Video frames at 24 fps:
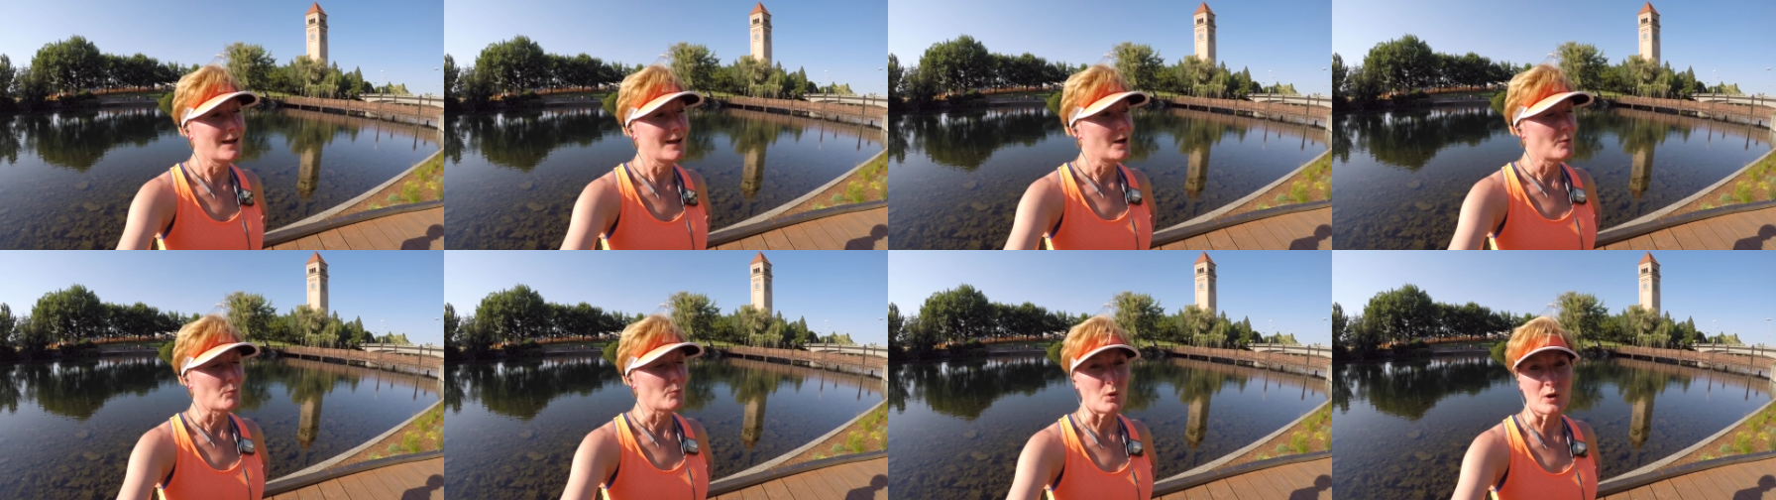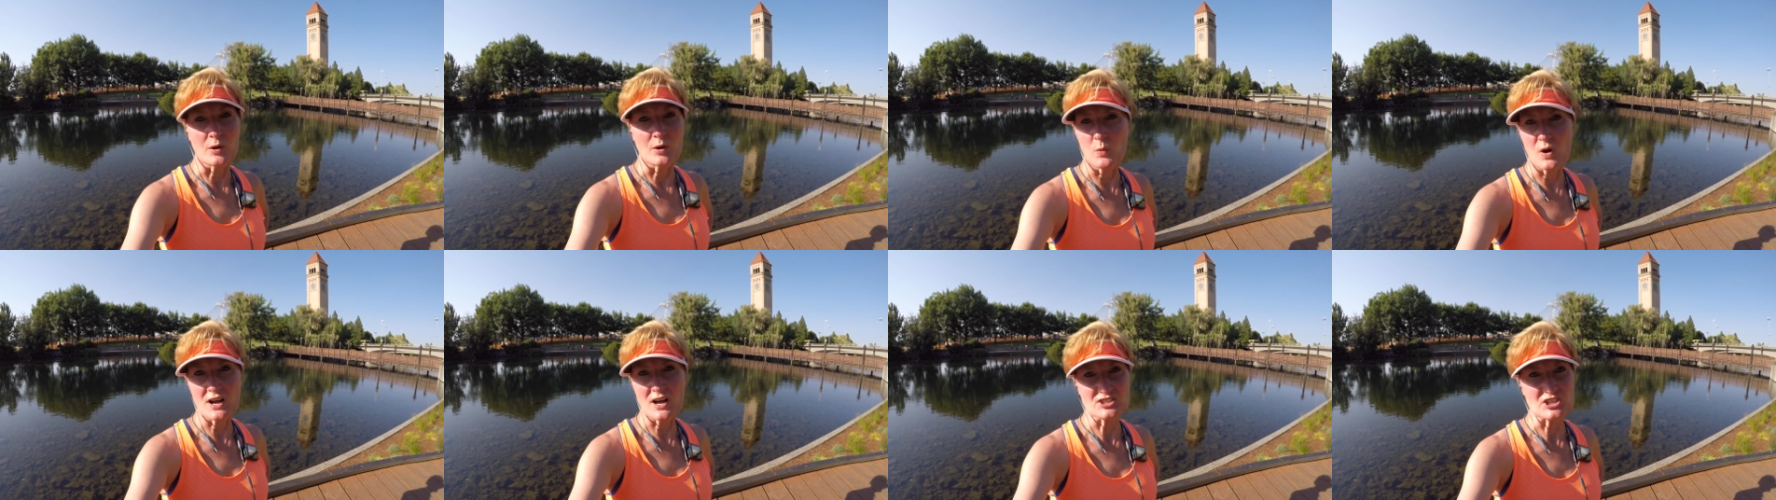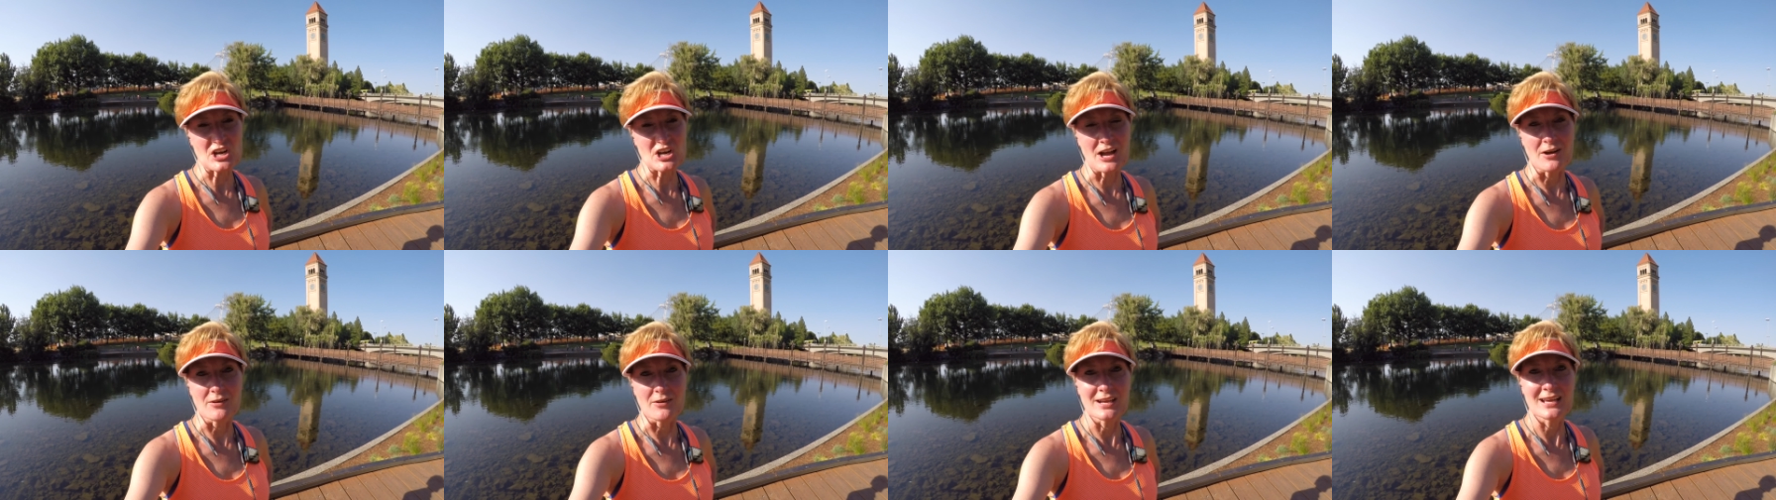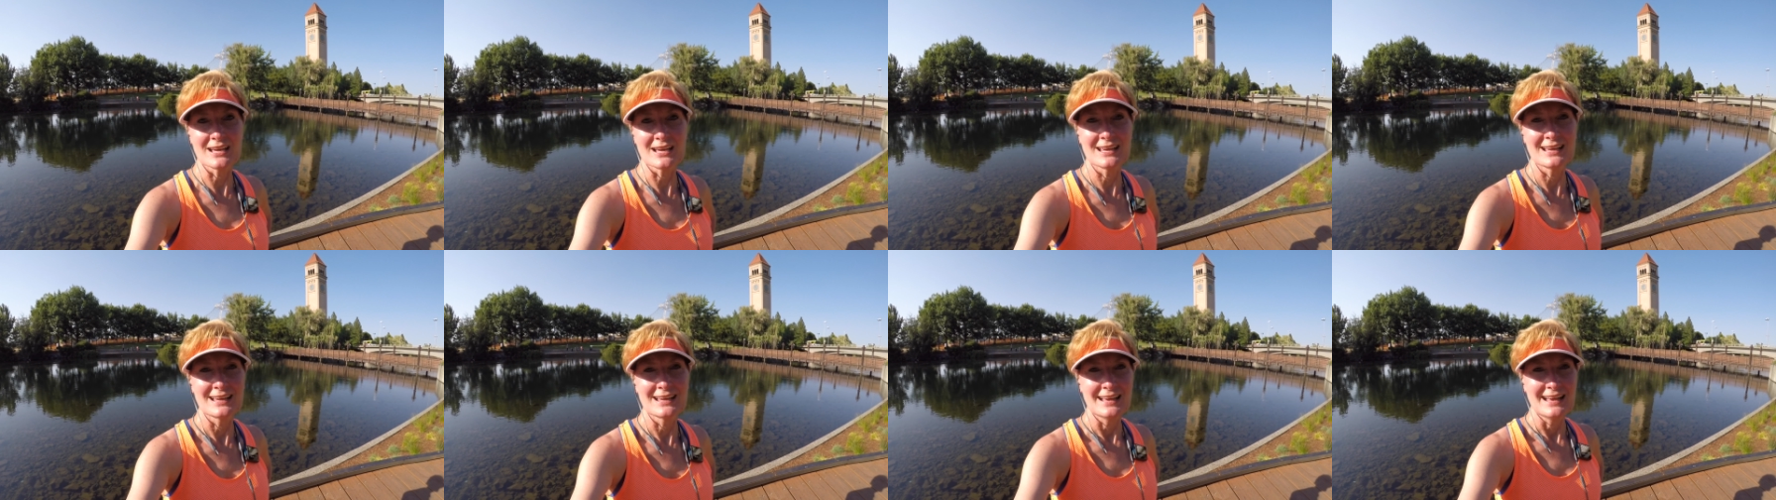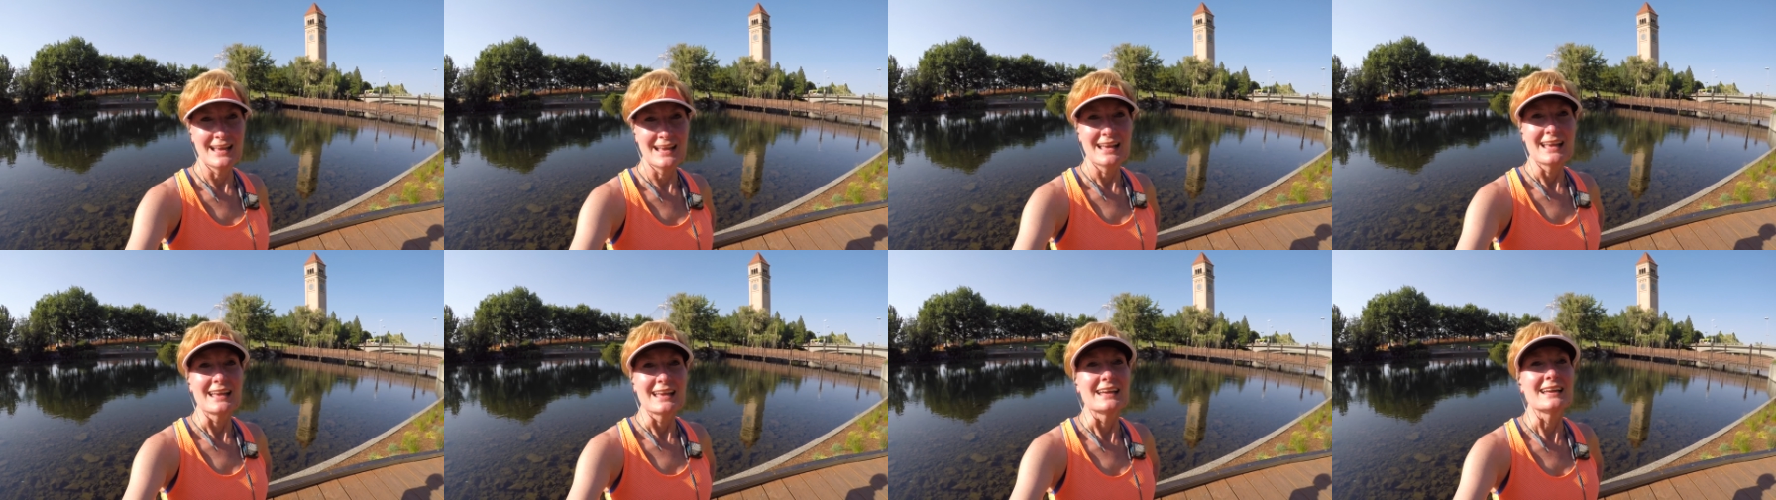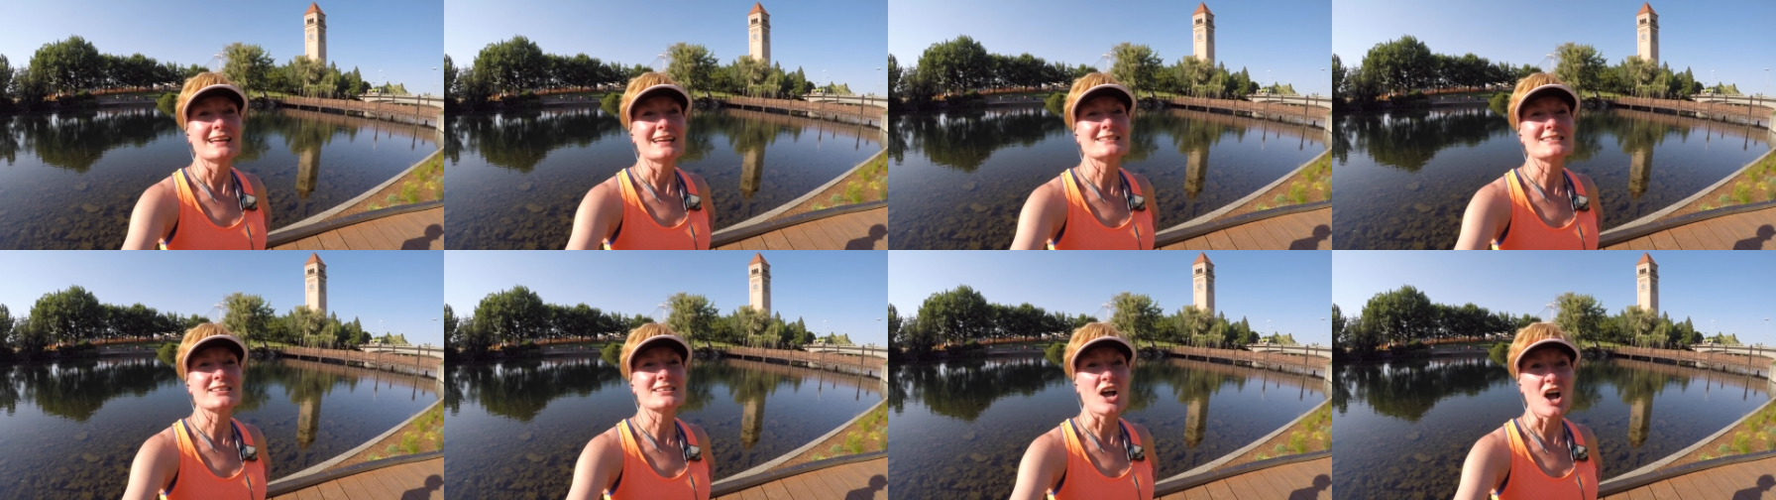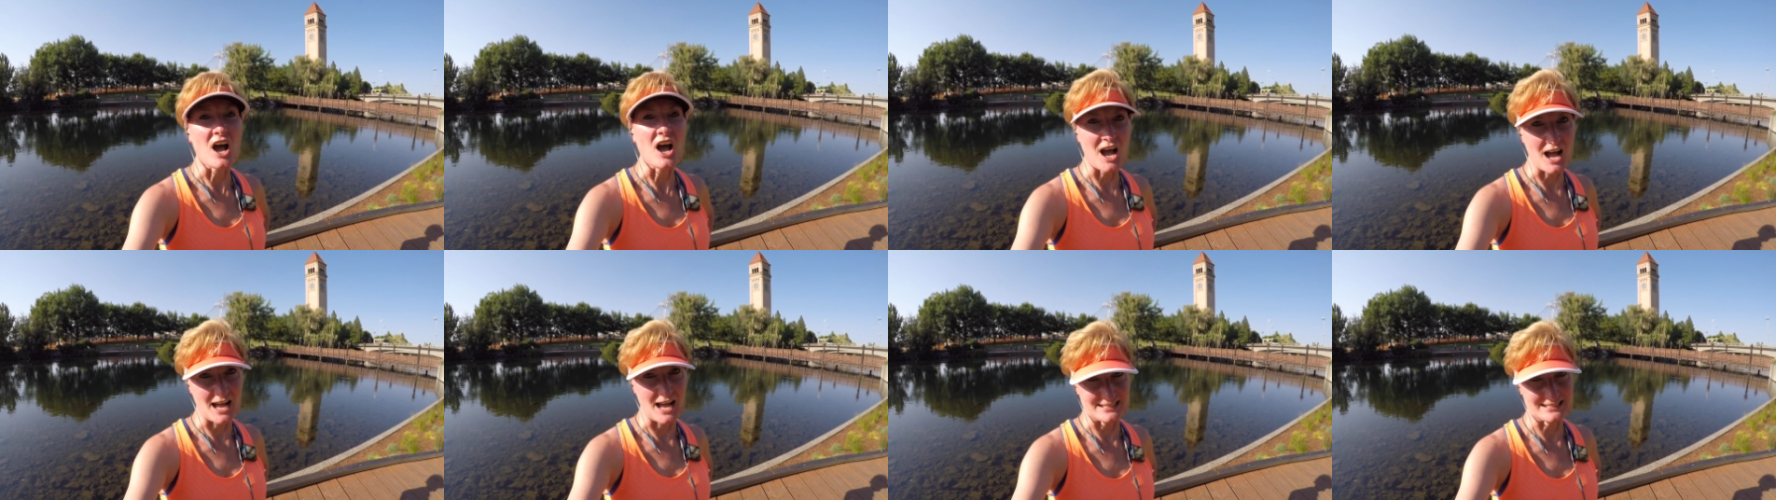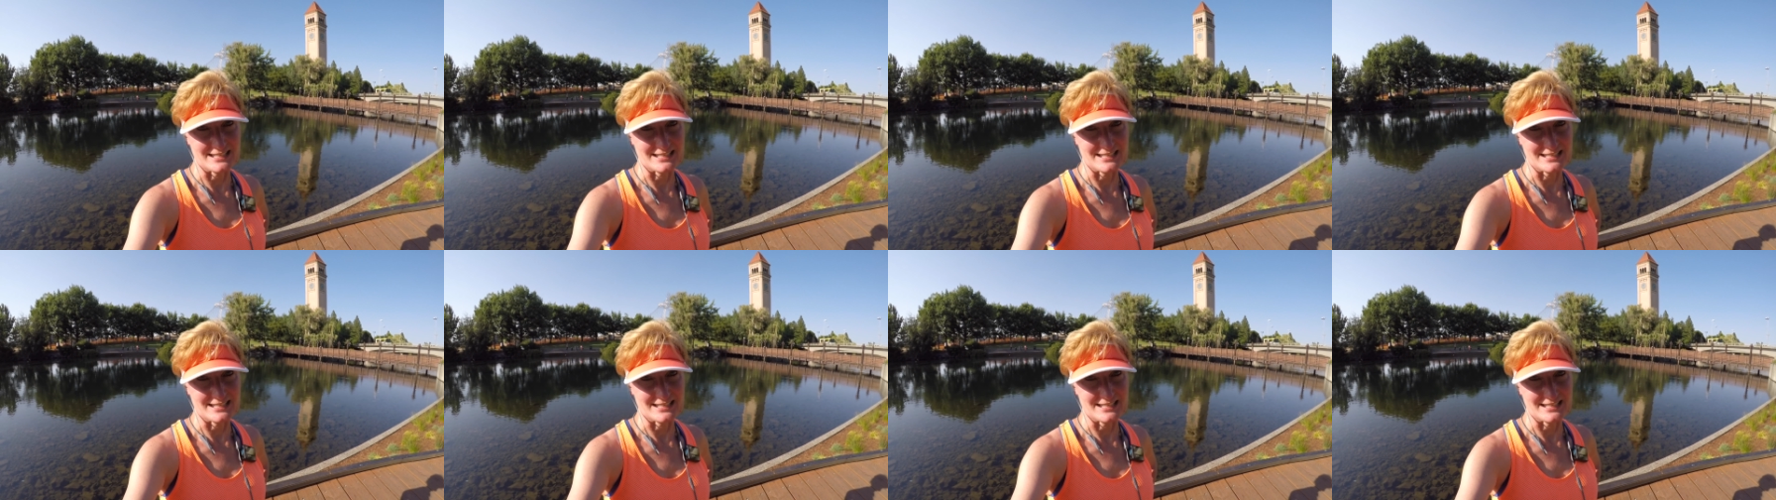boy, watch out. It's hot.